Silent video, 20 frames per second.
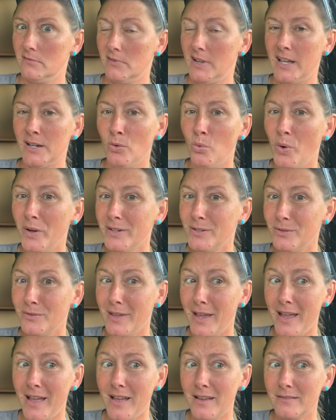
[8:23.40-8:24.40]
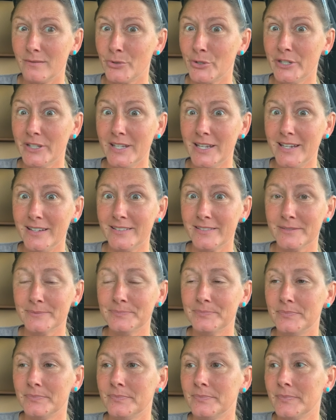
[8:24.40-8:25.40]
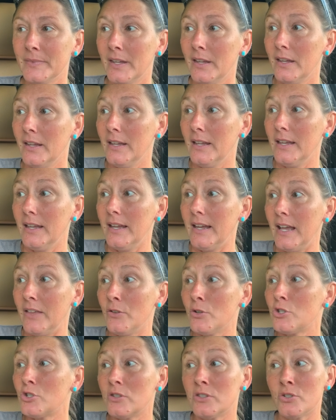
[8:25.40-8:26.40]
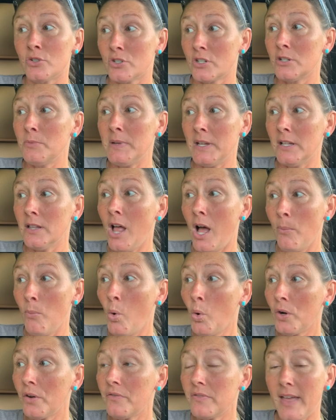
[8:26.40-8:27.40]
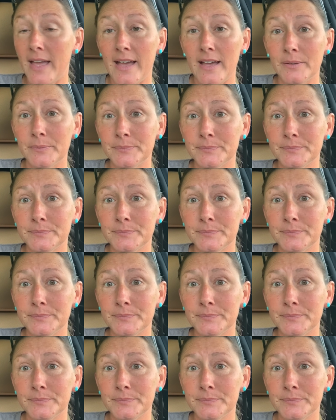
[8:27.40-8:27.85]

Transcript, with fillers: I don't want to do that, really? And there's, there's going to be a lot more of that.